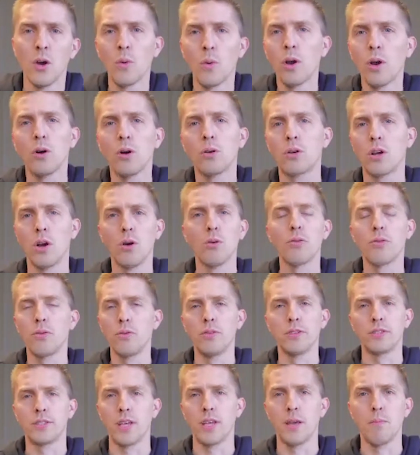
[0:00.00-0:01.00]
we all go
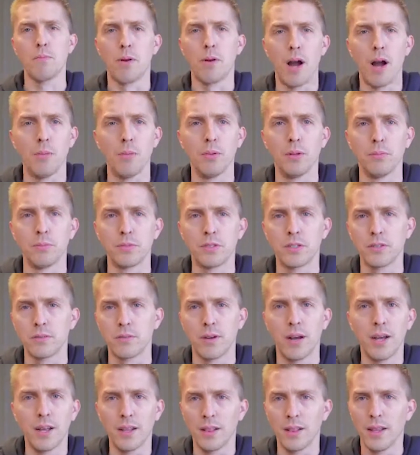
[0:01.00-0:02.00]
through the same problems,
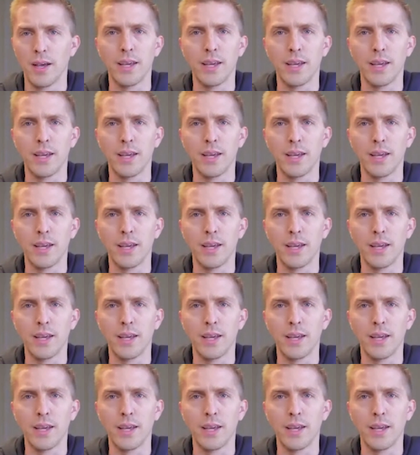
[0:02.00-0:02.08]
right?